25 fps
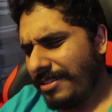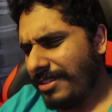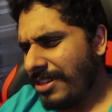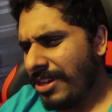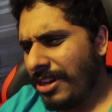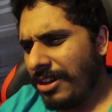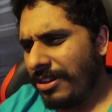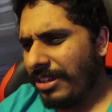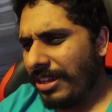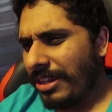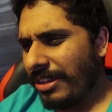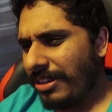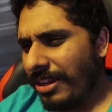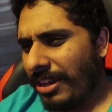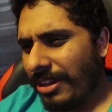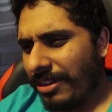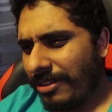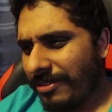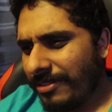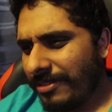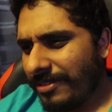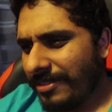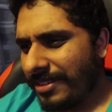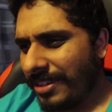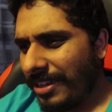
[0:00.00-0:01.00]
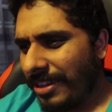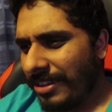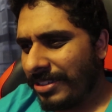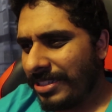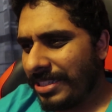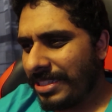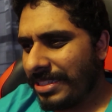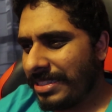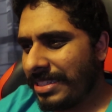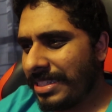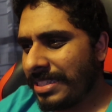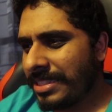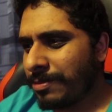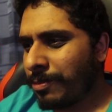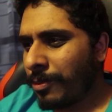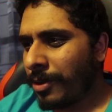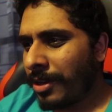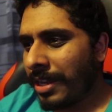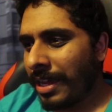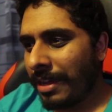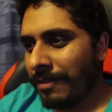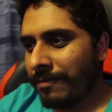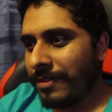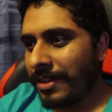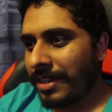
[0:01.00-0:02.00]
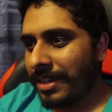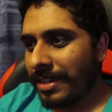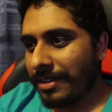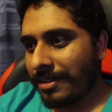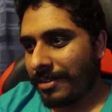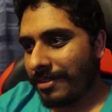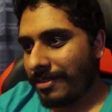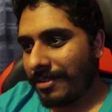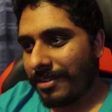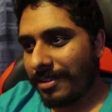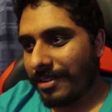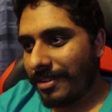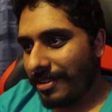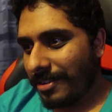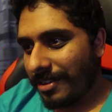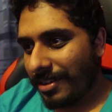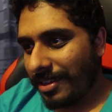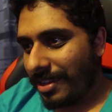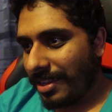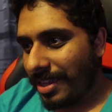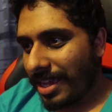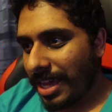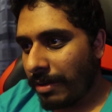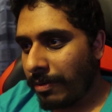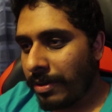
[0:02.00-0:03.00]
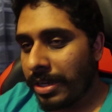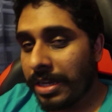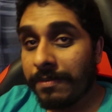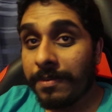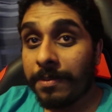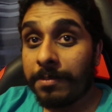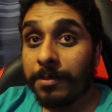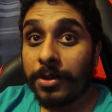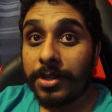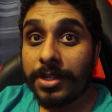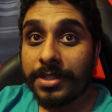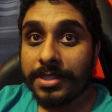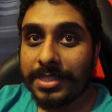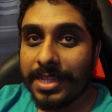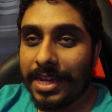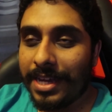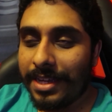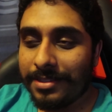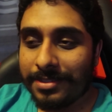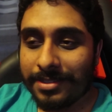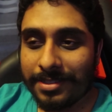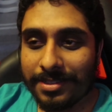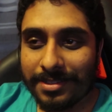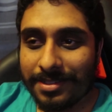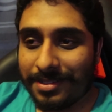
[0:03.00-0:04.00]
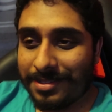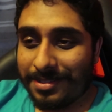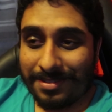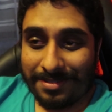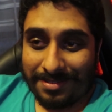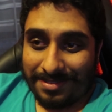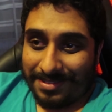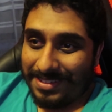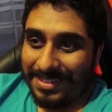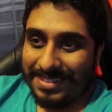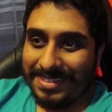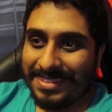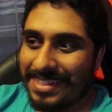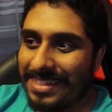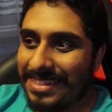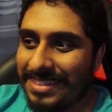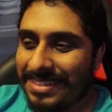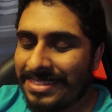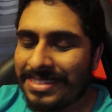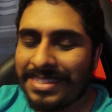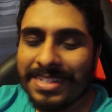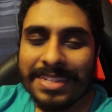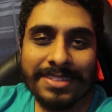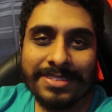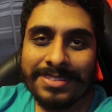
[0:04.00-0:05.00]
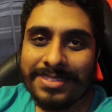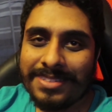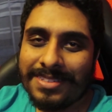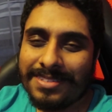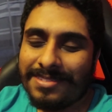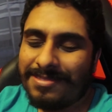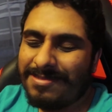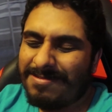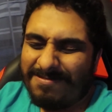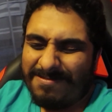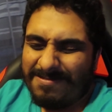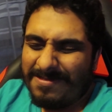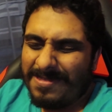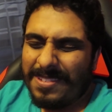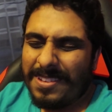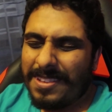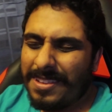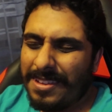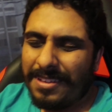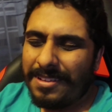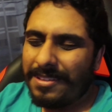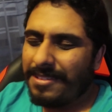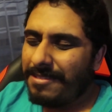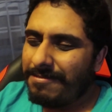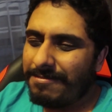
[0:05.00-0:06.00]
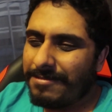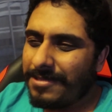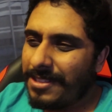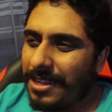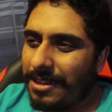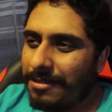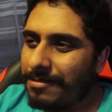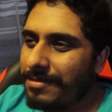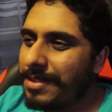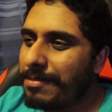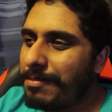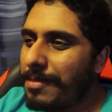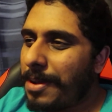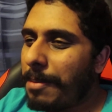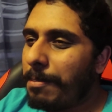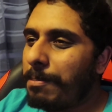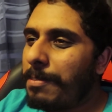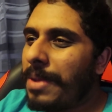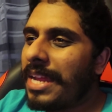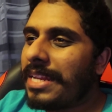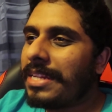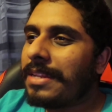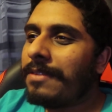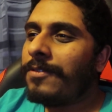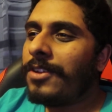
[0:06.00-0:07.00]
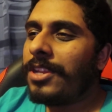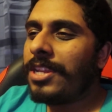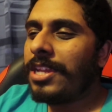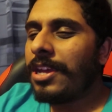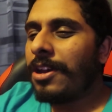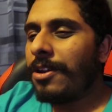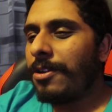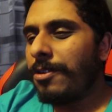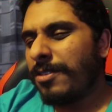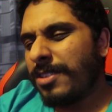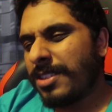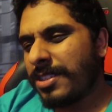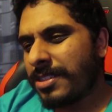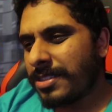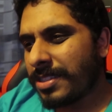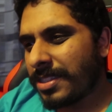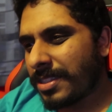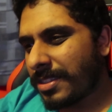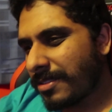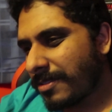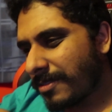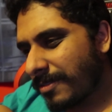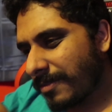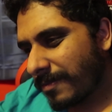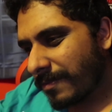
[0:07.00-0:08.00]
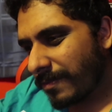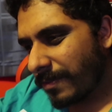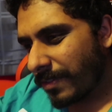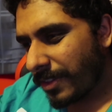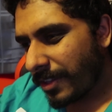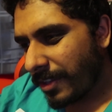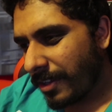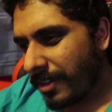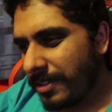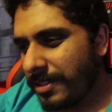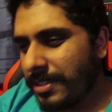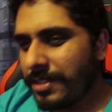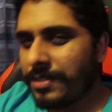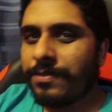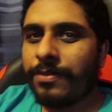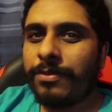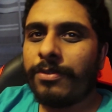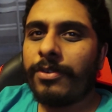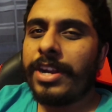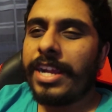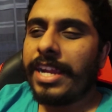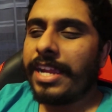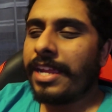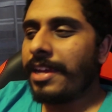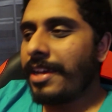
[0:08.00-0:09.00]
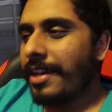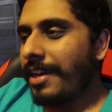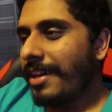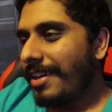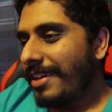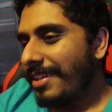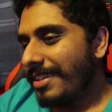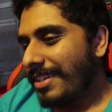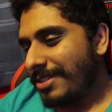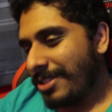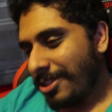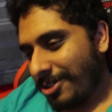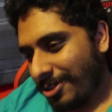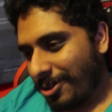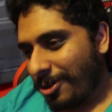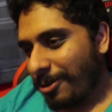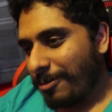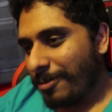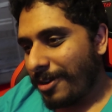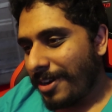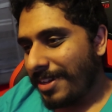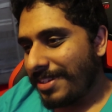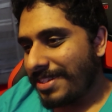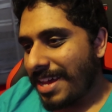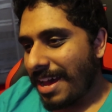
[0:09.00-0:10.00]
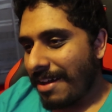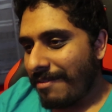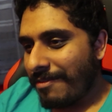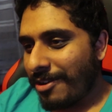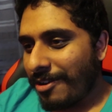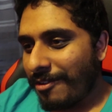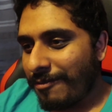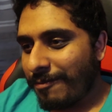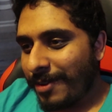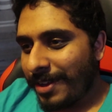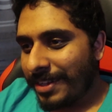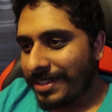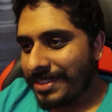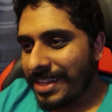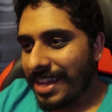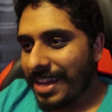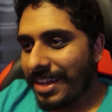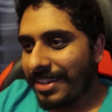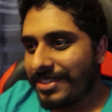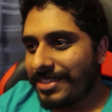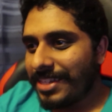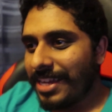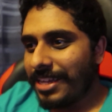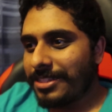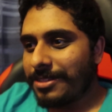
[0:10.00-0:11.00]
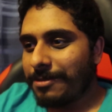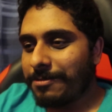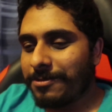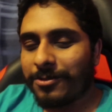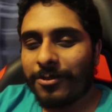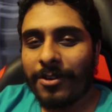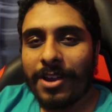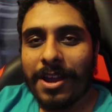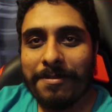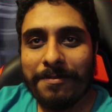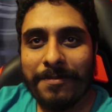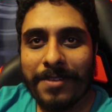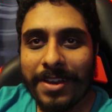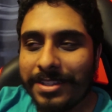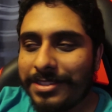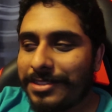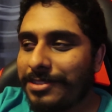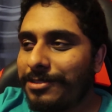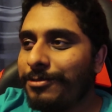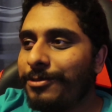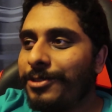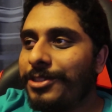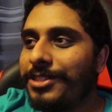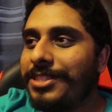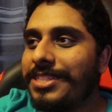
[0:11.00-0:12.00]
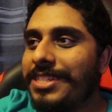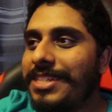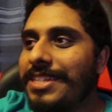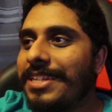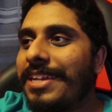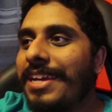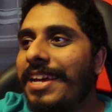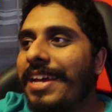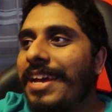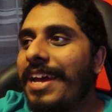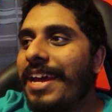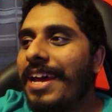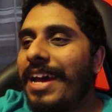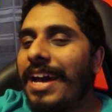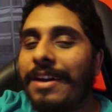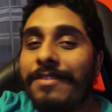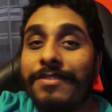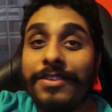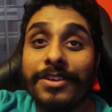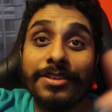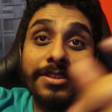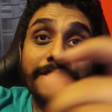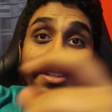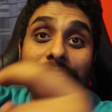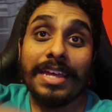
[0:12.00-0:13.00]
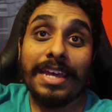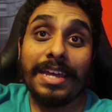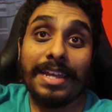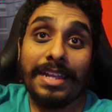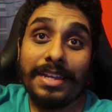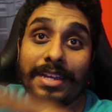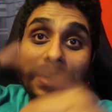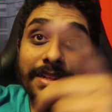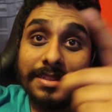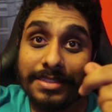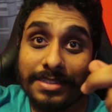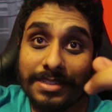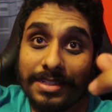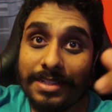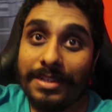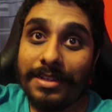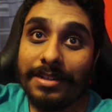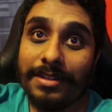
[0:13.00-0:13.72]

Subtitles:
No. This one, I think, I won't even monetize. It's, you know, make the video just free. This is your boy Davidoff. Please like, share, subscribe. Thanks for watching. Have a good day and see